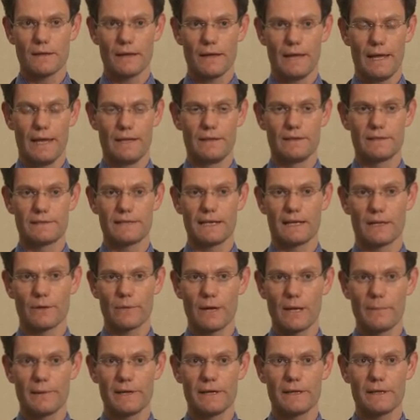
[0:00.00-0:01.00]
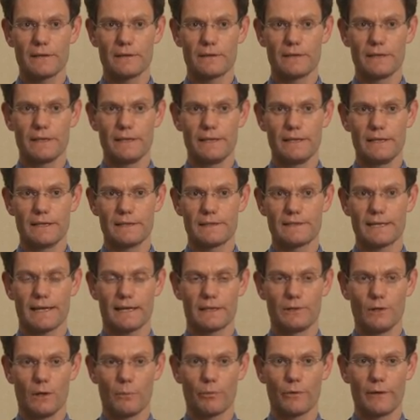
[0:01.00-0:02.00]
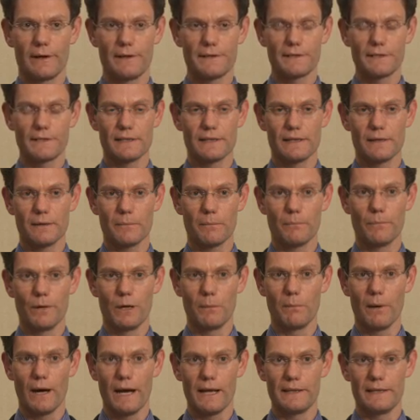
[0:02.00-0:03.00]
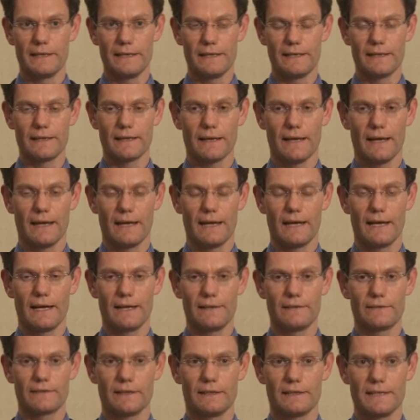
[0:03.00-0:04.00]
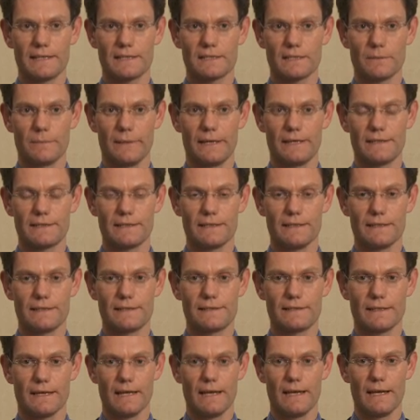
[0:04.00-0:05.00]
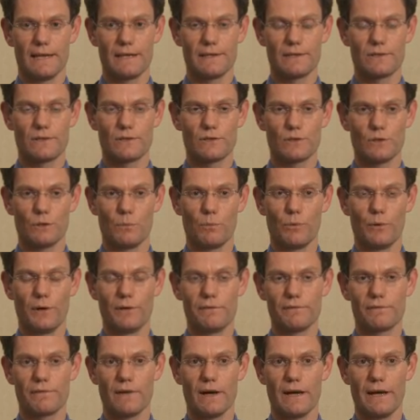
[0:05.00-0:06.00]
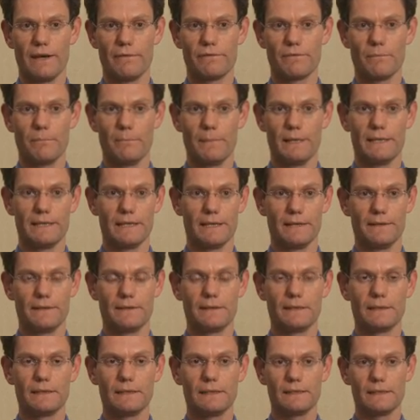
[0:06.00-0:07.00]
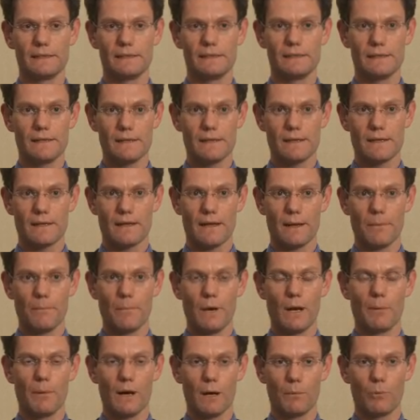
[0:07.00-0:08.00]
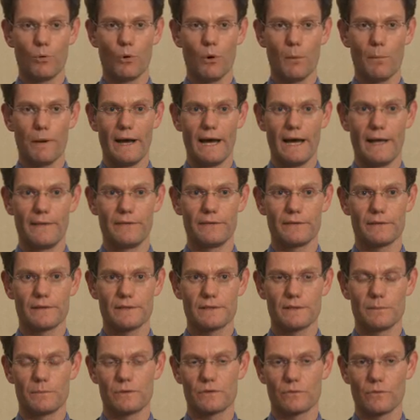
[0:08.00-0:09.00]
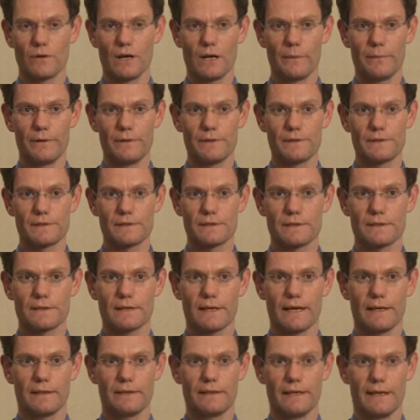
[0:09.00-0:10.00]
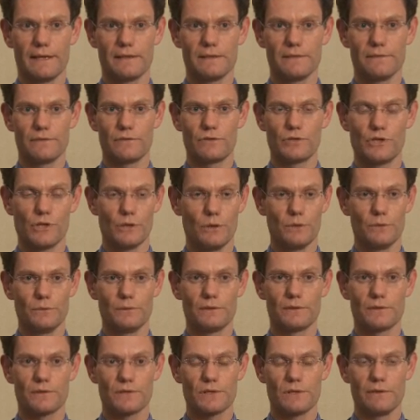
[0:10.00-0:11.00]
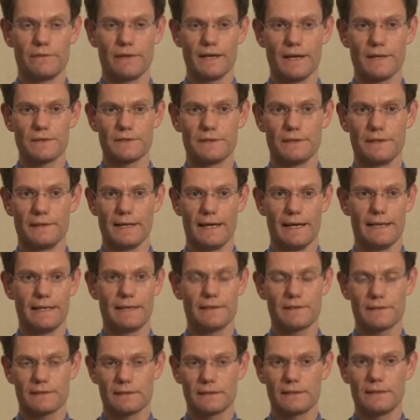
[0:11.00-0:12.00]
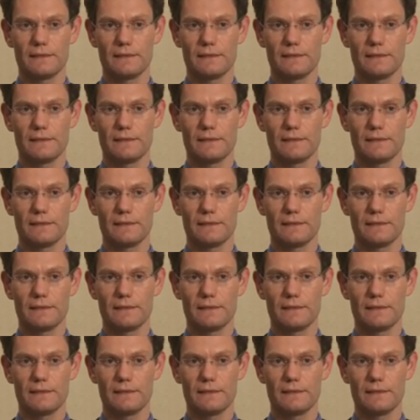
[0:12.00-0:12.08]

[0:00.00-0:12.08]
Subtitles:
In Saudi Arabia, the second operator, Mobily, had an estimated 2.5 million mobile broadband subscribers at the end of June 2008.